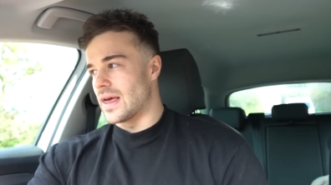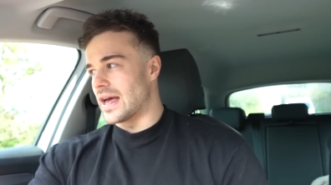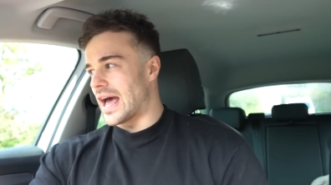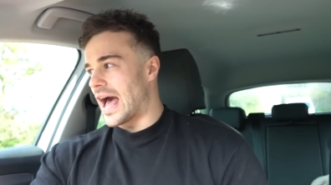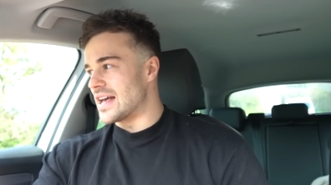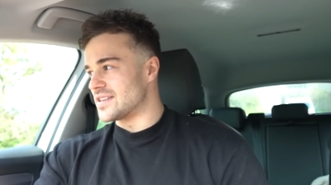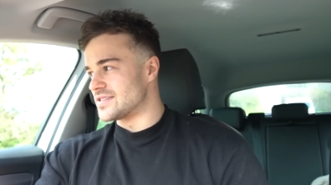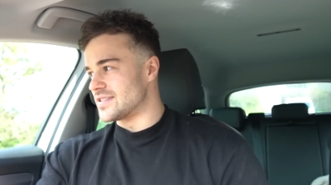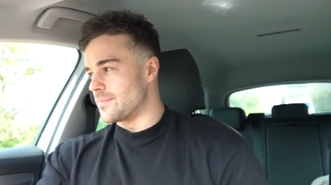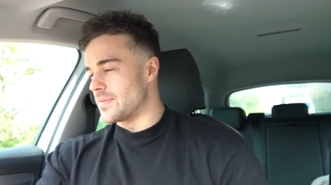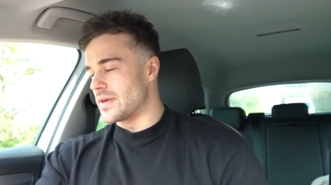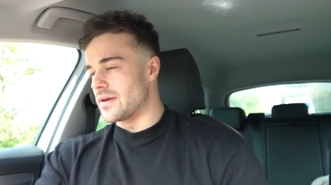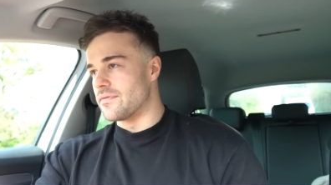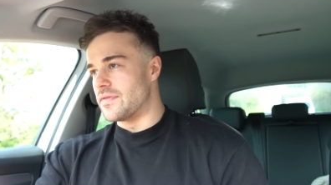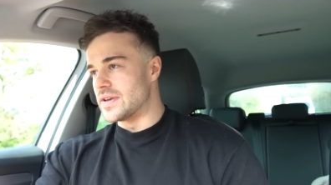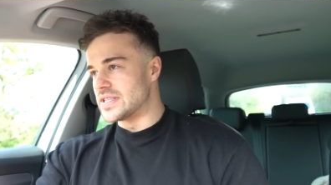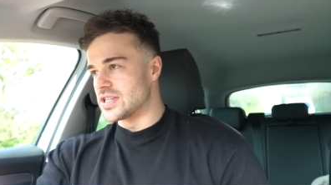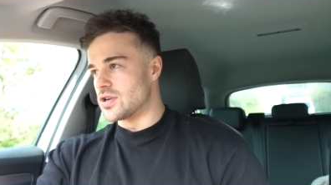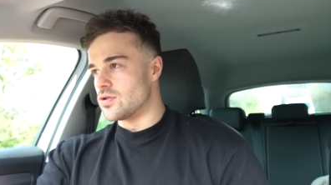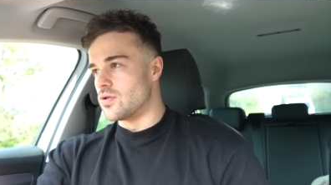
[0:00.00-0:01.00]
has something
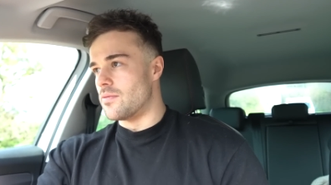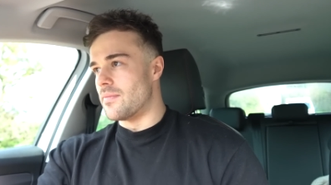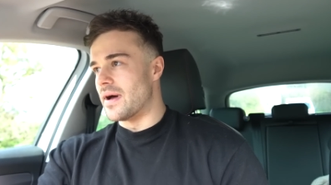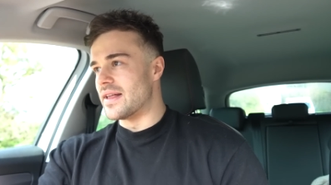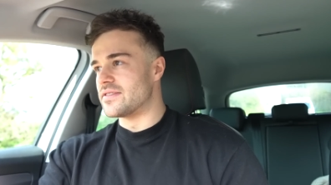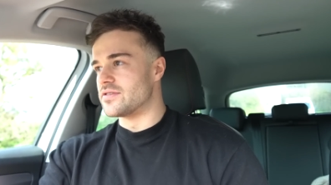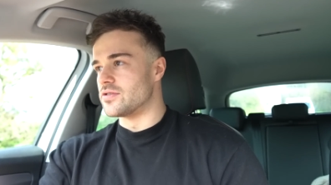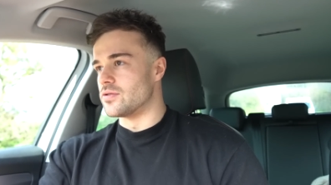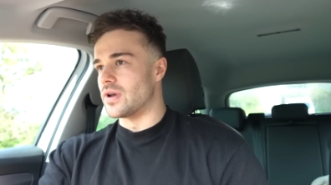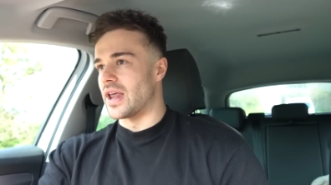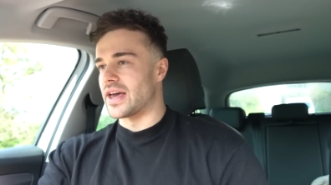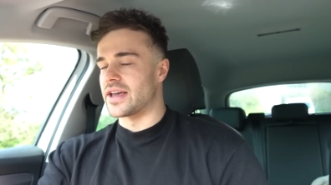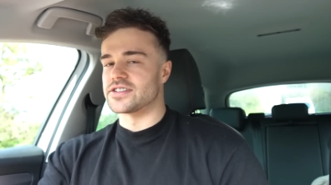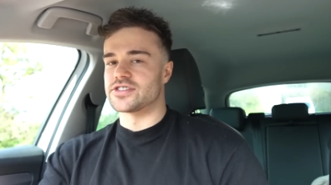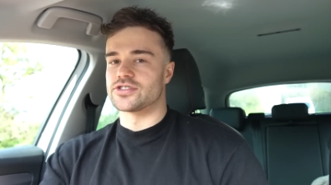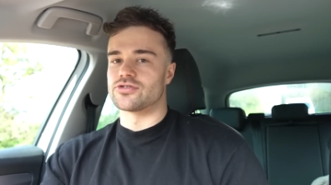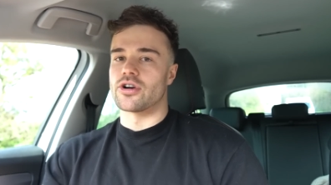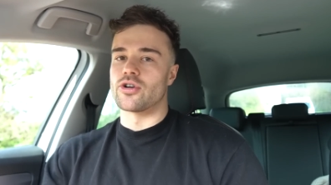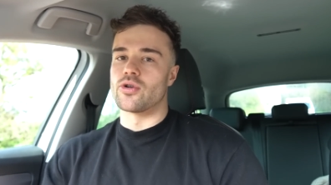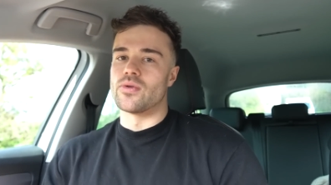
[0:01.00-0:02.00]
physical or mental, like a
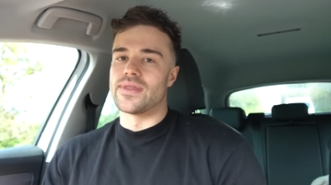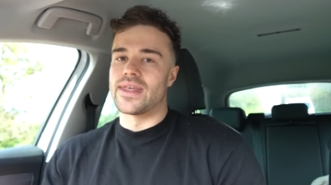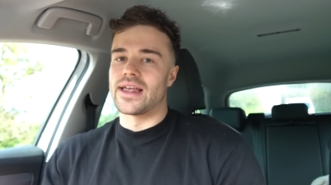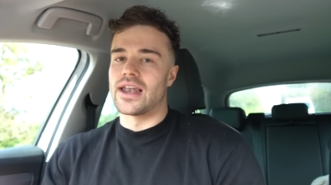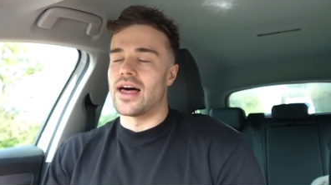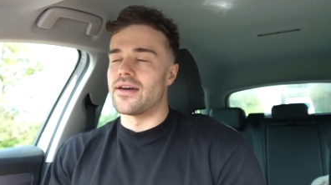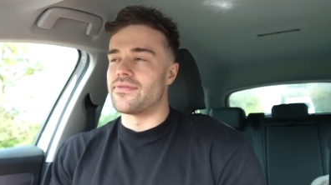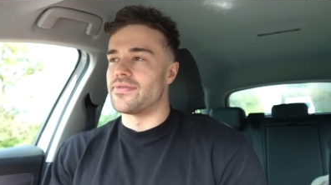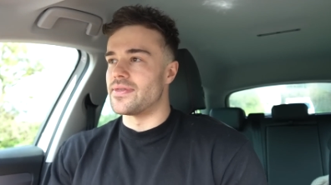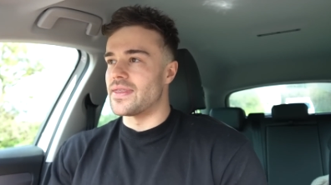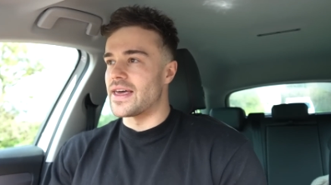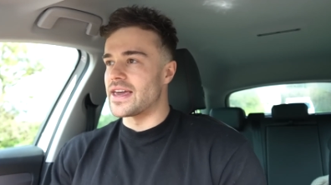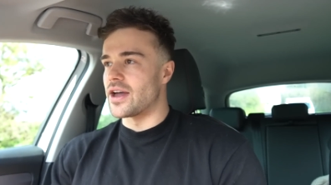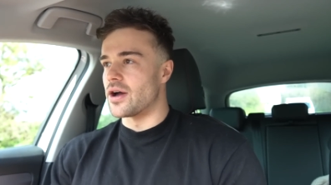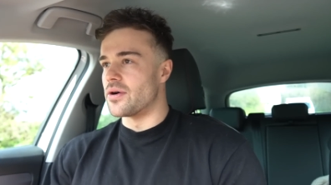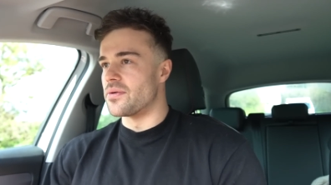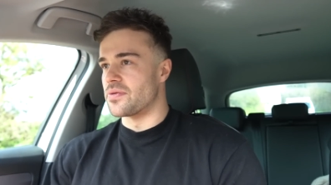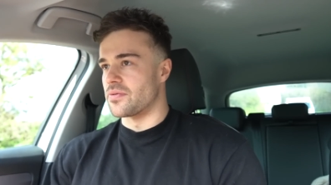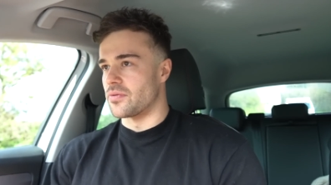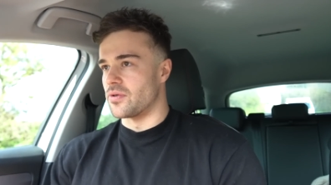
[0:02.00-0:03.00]
struggle in their life that they
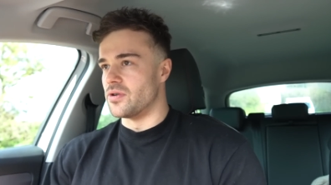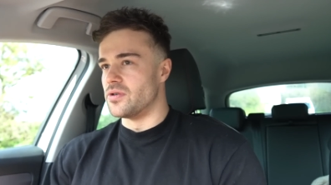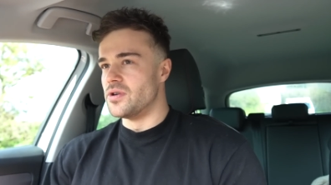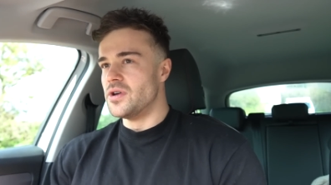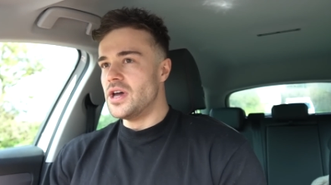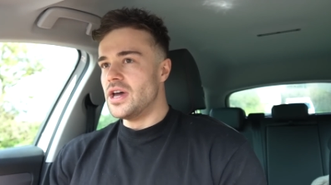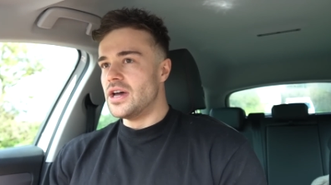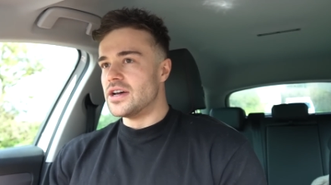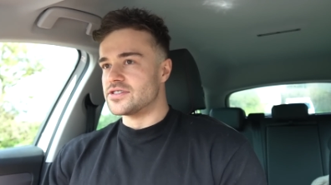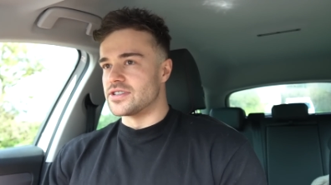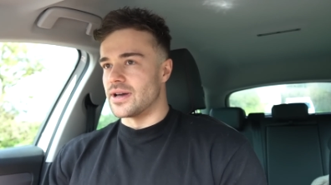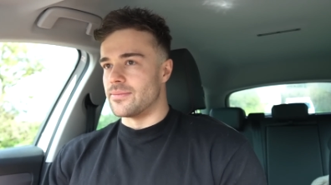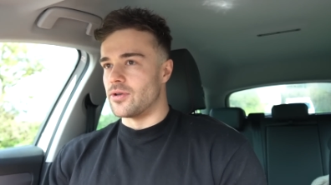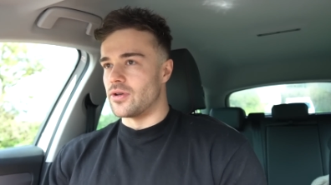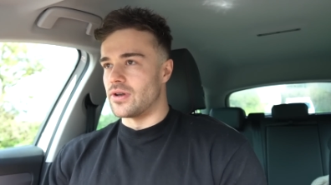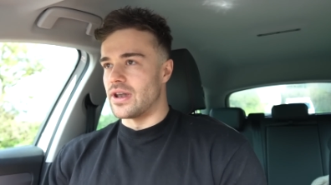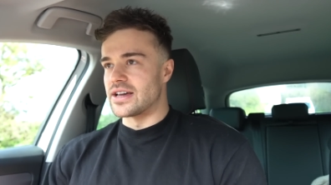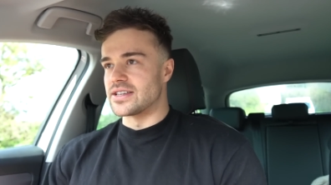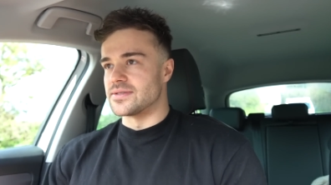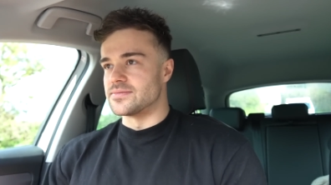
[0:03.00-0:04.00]
go through. So I'm
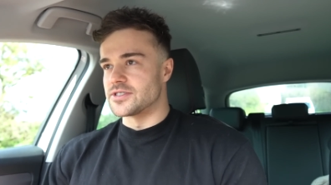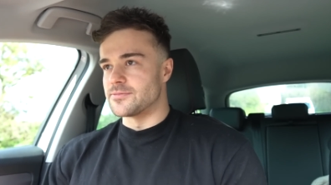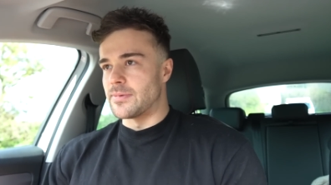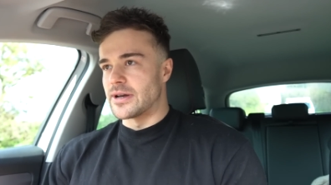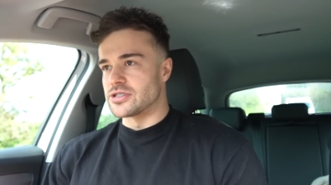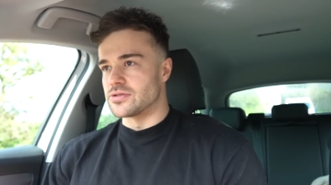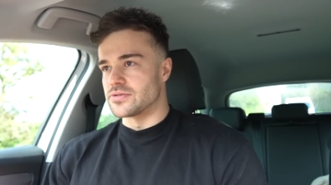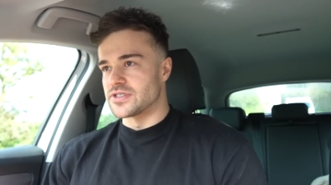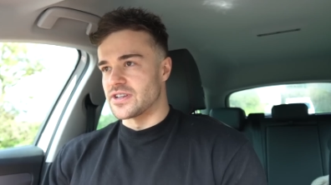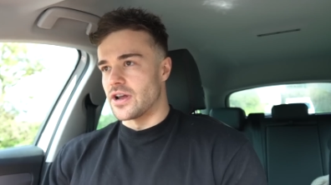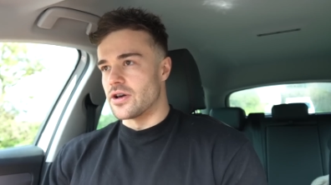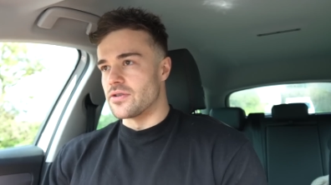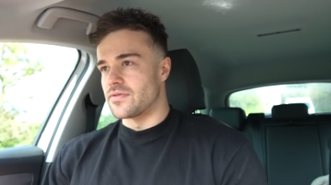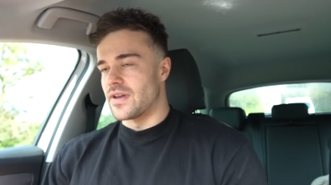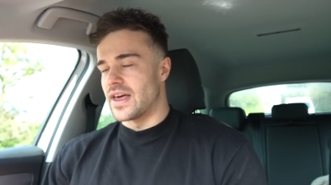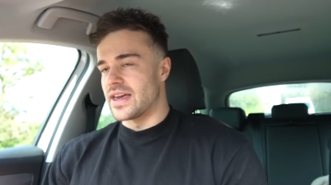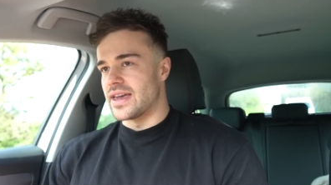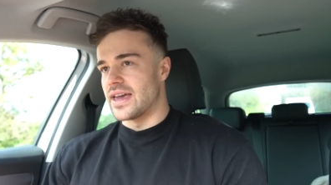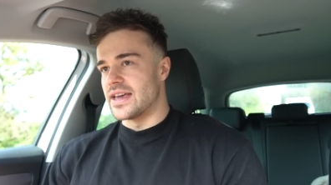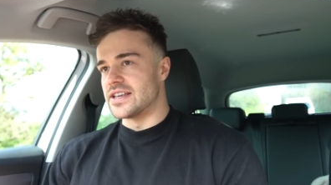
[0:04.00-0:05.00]
not like some special
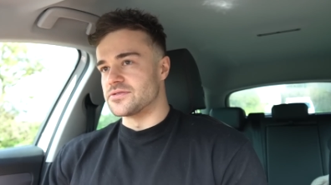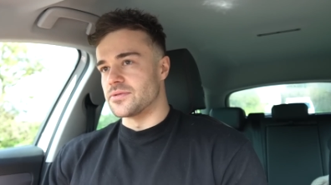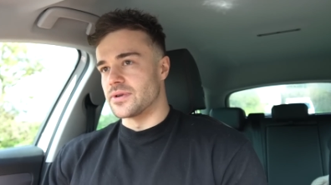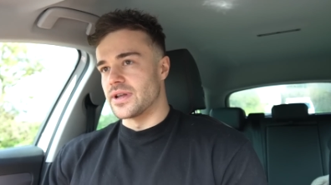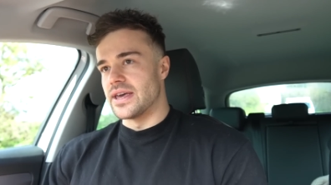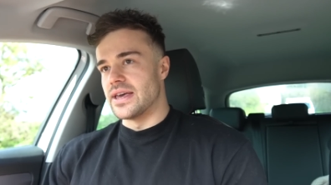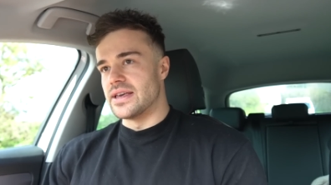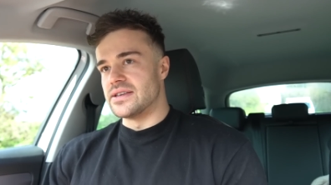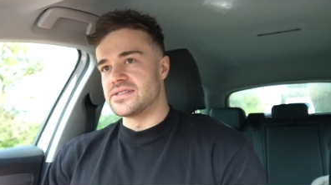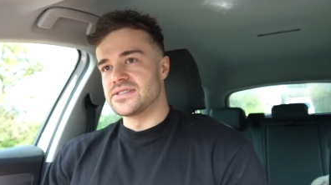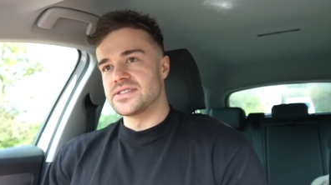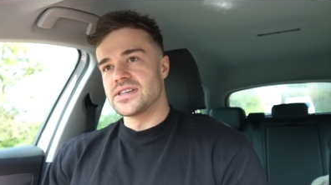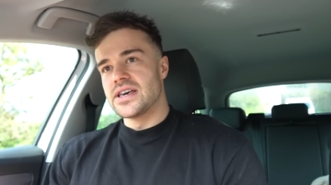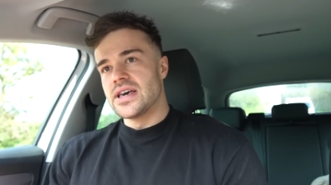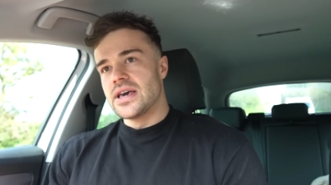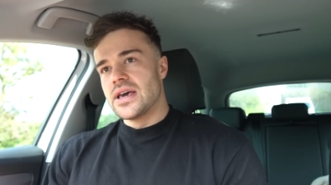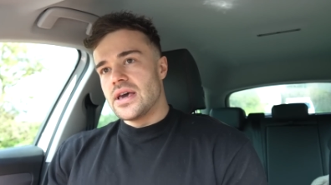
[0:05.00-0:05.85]
snowflake. It is what it is.